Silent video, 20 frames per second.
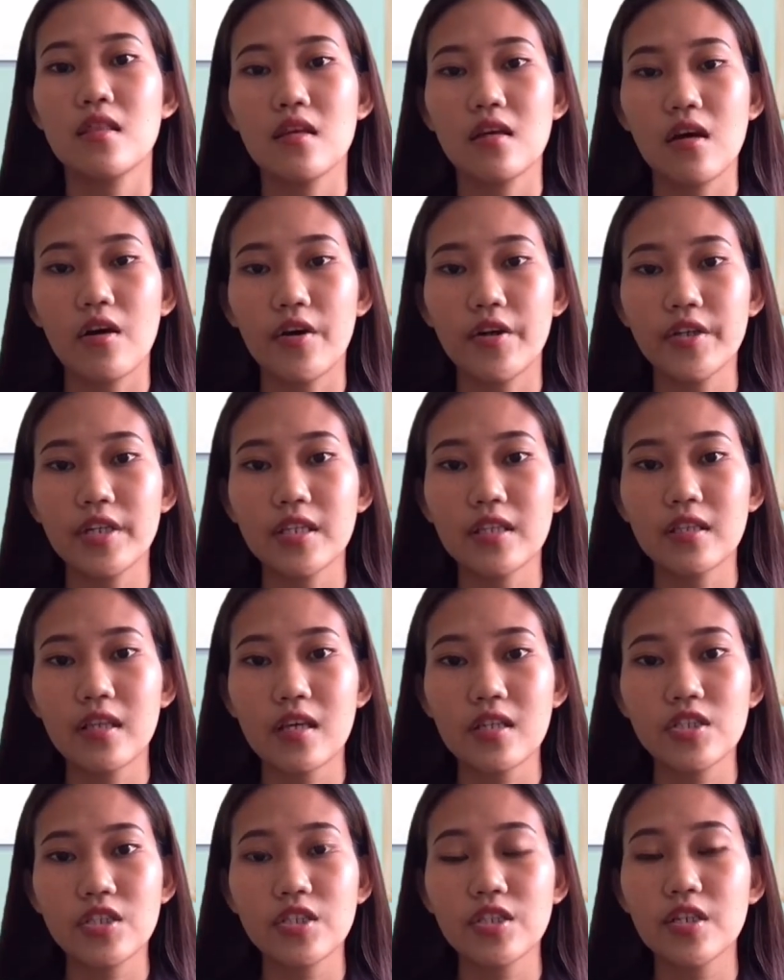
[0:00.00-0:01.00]

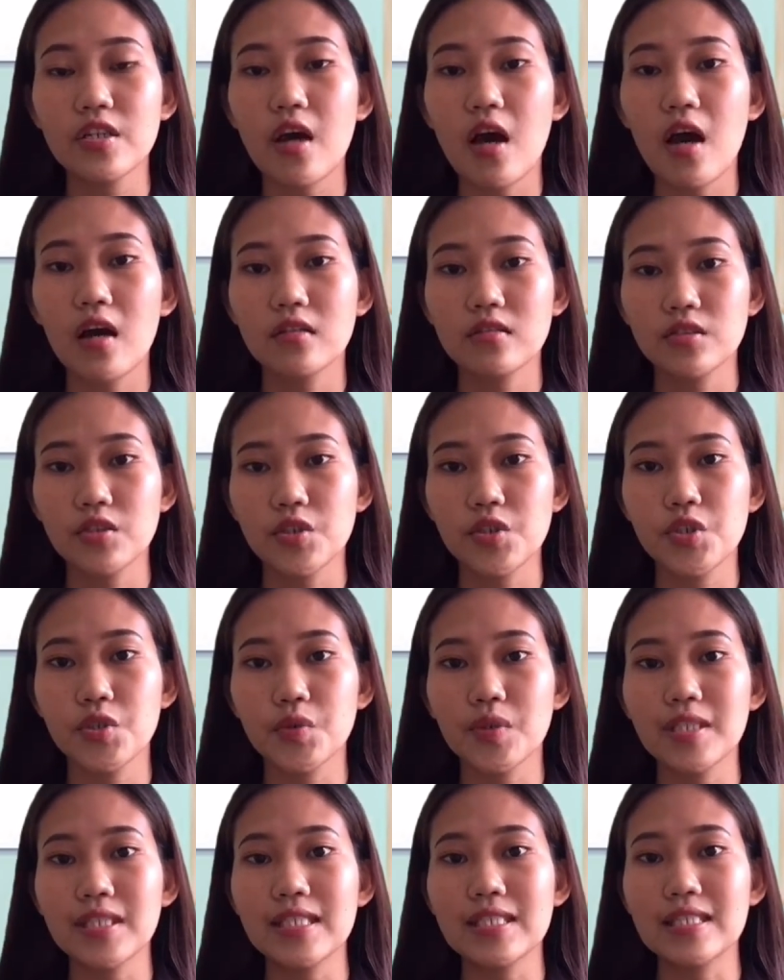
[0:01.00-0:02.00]
Orientation
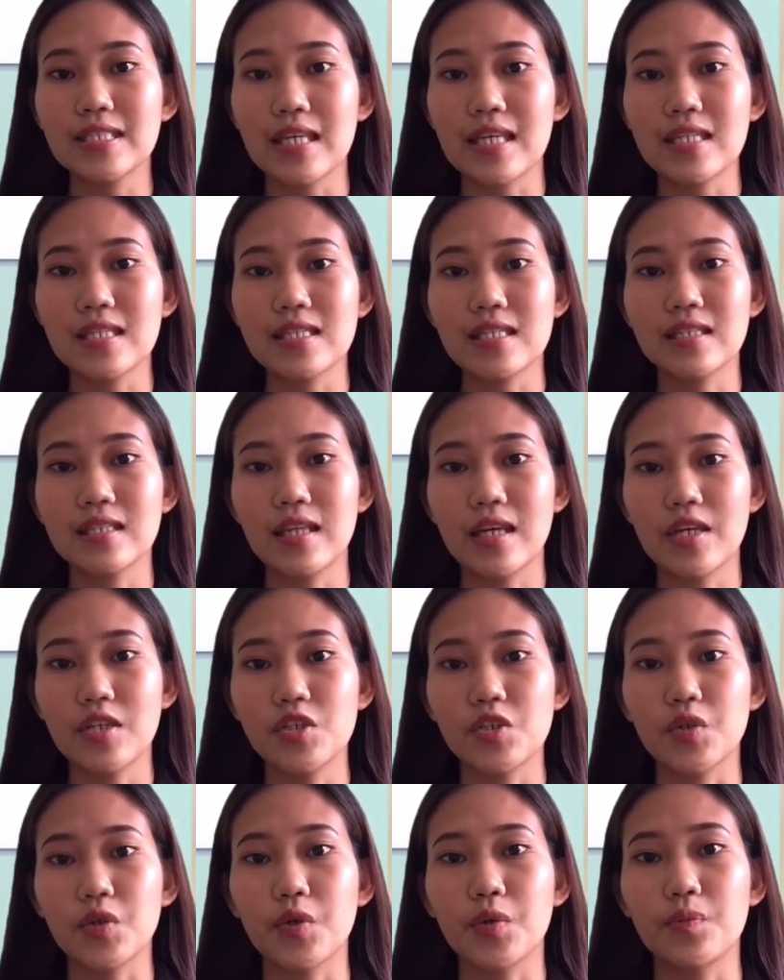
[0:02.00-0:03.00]
usually takes a day to
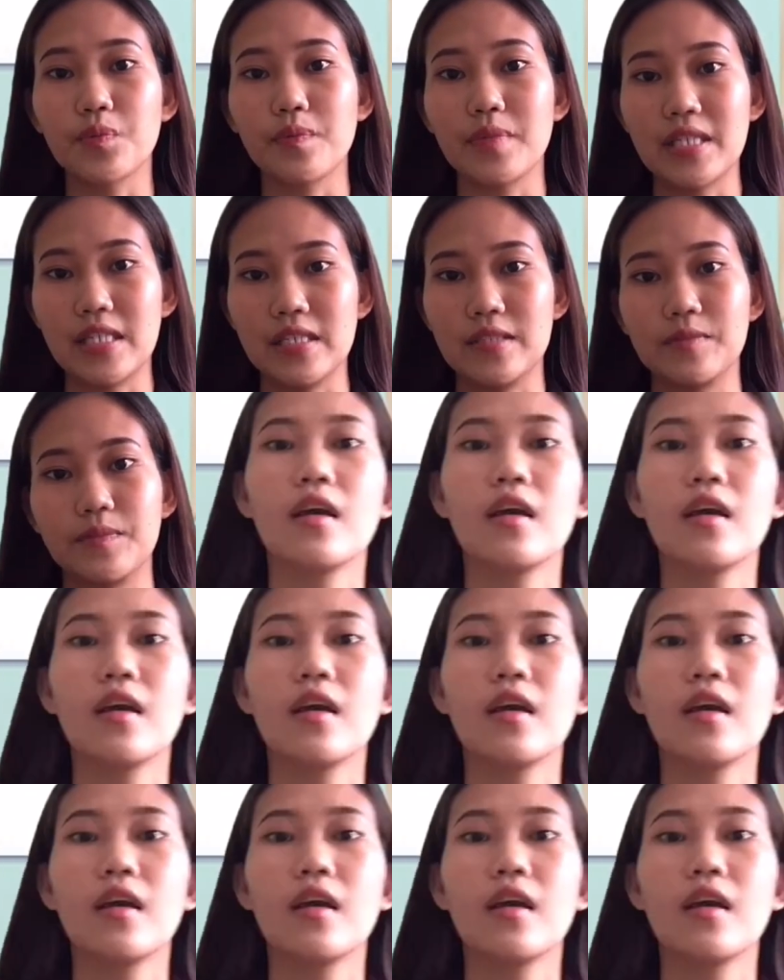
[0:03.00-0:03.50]
complete.